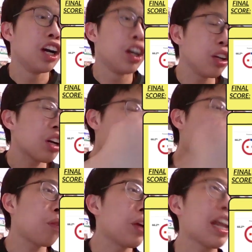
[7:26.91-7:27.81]
You
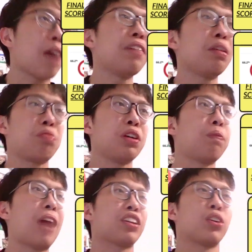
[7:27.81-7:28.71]
can't win that midfield
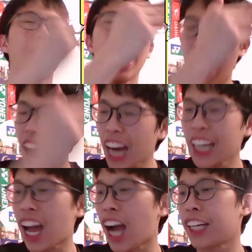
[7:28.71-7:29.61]
battle. That high
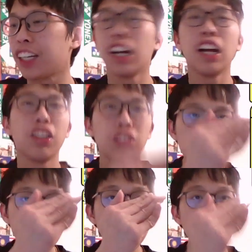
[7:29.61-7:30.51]
line
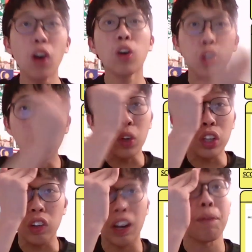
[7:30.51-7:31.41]
Dion Cools
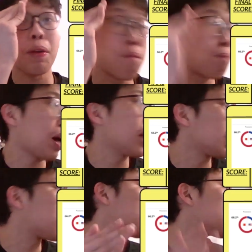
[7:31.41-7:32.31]
should have been
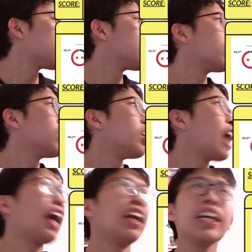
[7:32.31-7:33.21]
punished
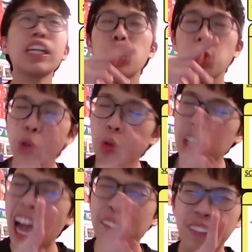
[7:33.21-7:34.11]
at least two
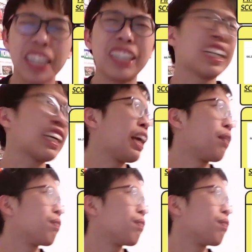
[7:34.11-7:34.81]
times in this game.